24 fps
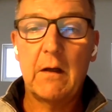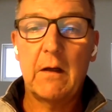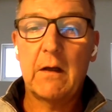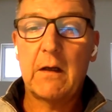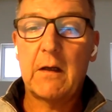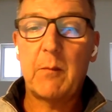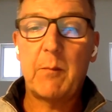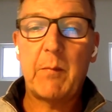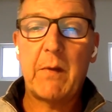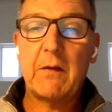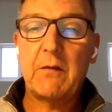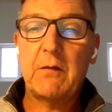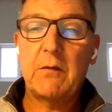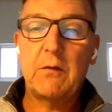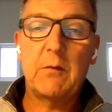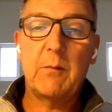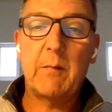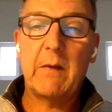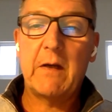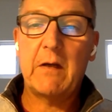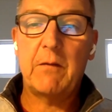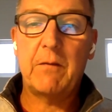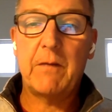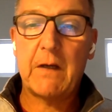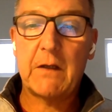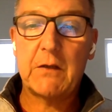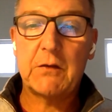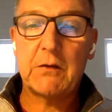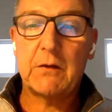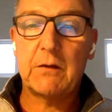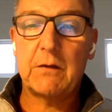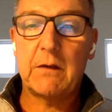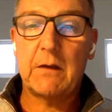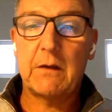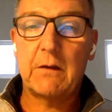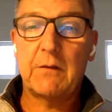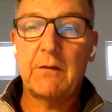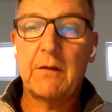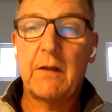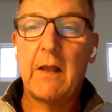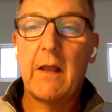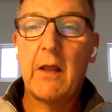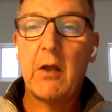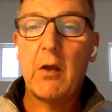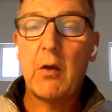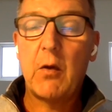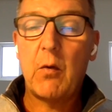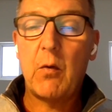uh, capacity to manufacture things.
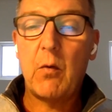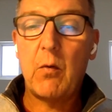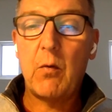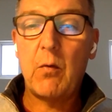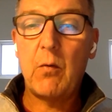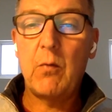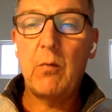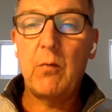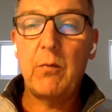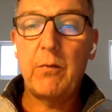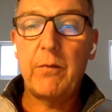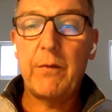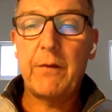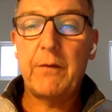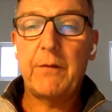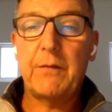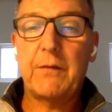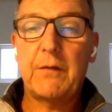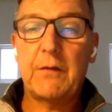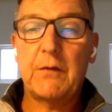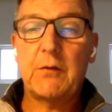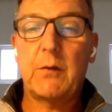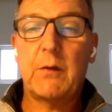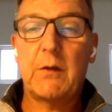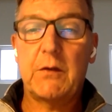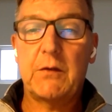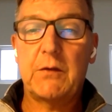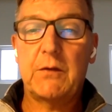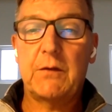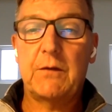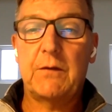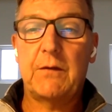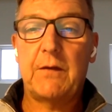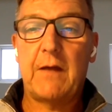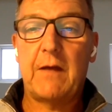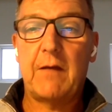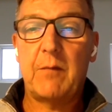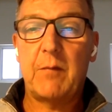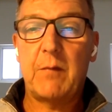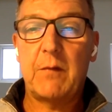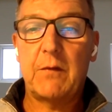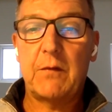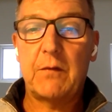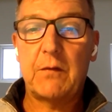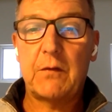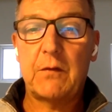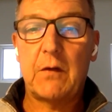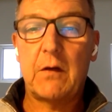All those situations have
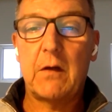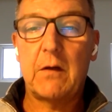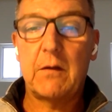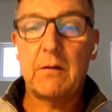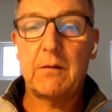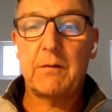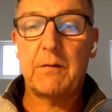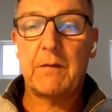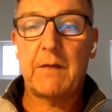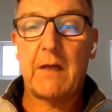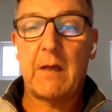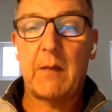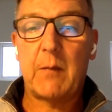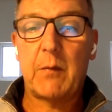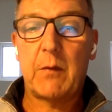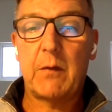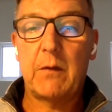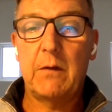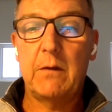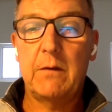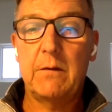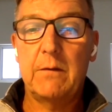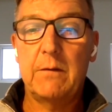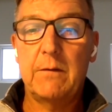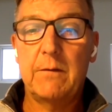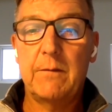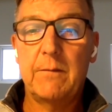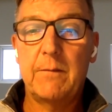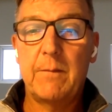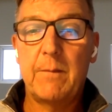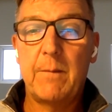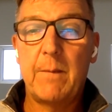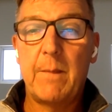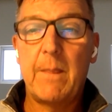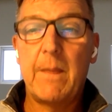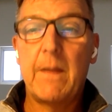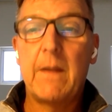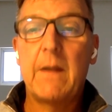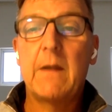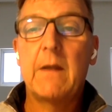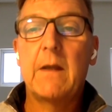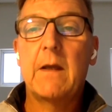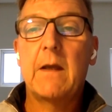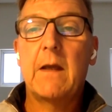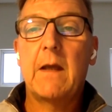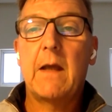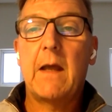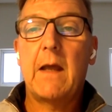been starved of capital.
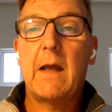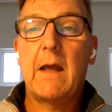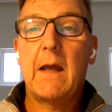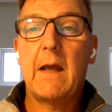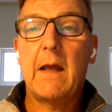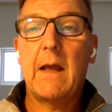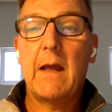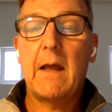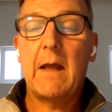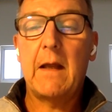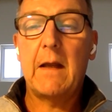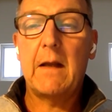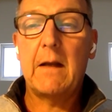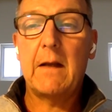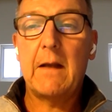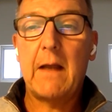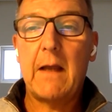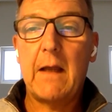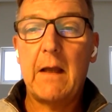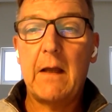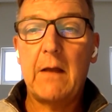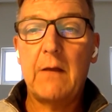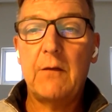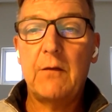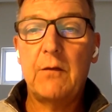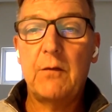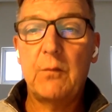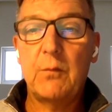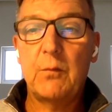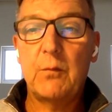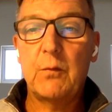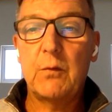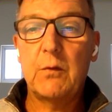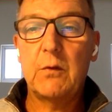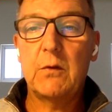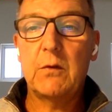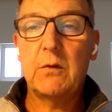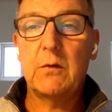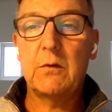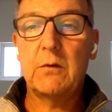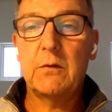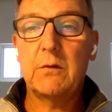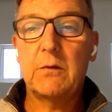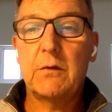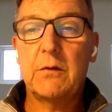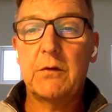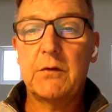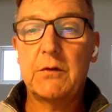And as the
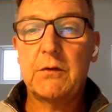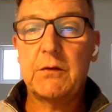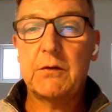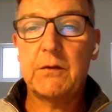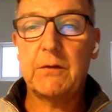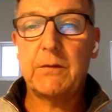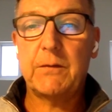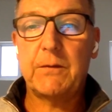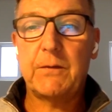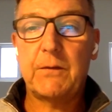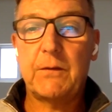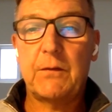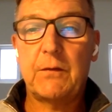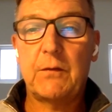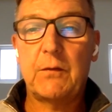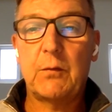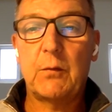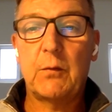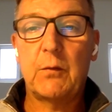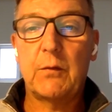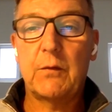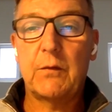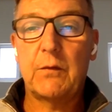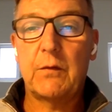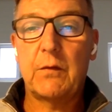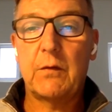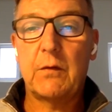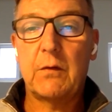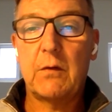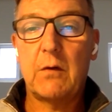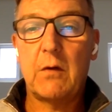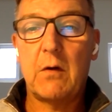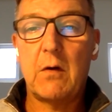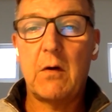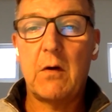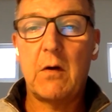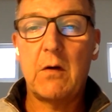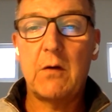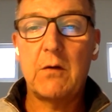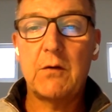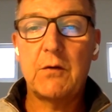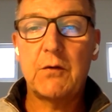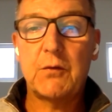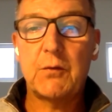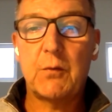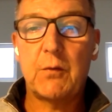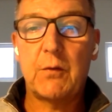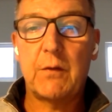world shifts towards
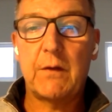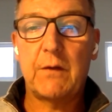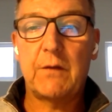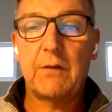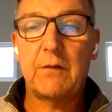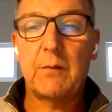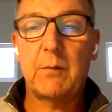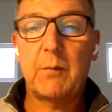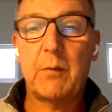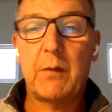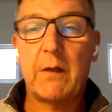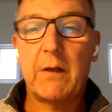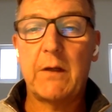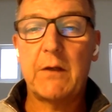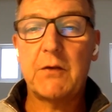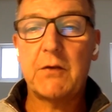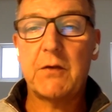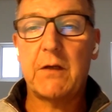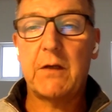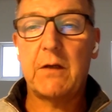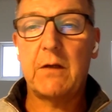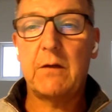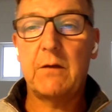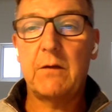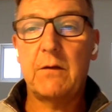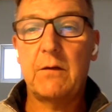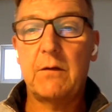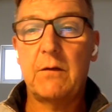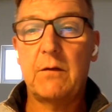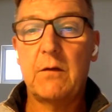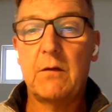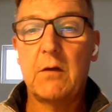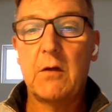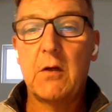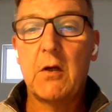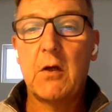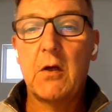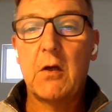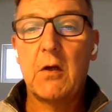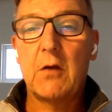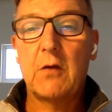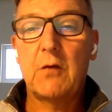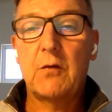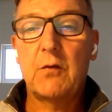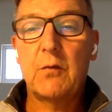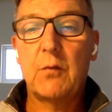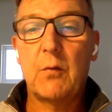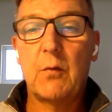onshoring supply chains,
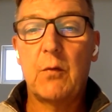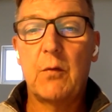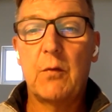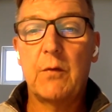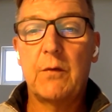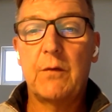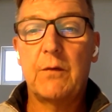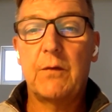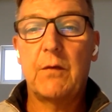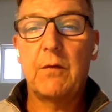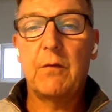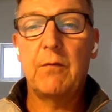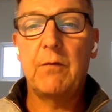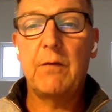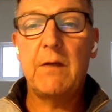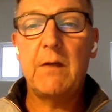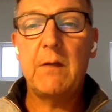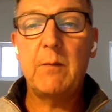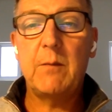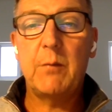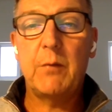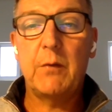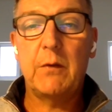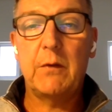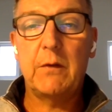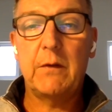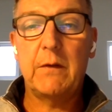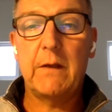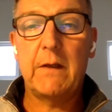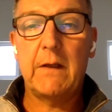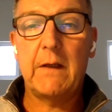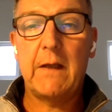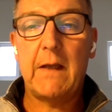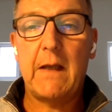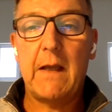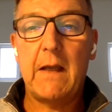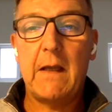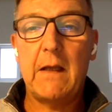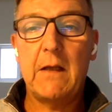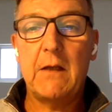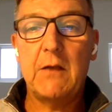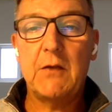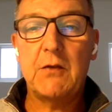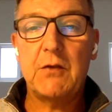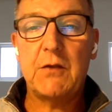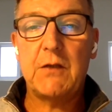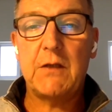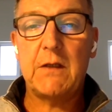towards rebuilding
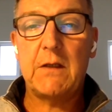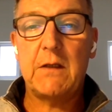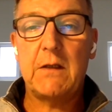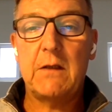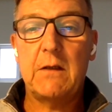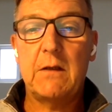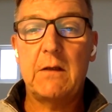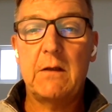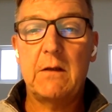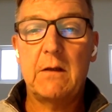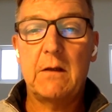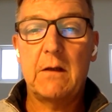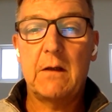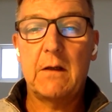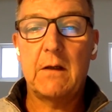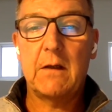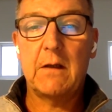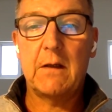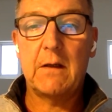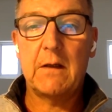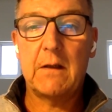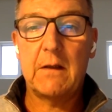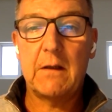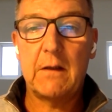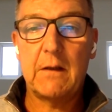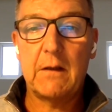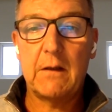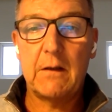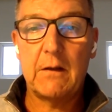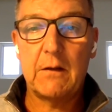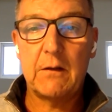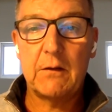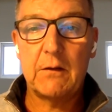energy, uh,